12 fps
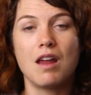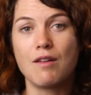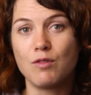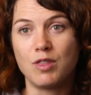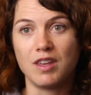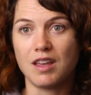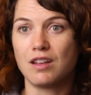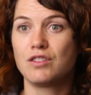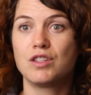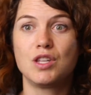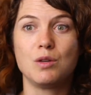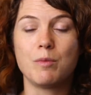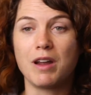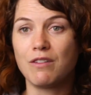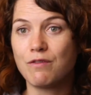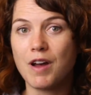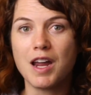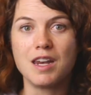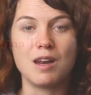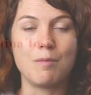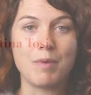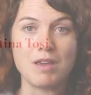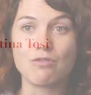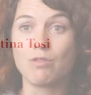everything else you might find in a
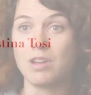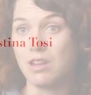bakery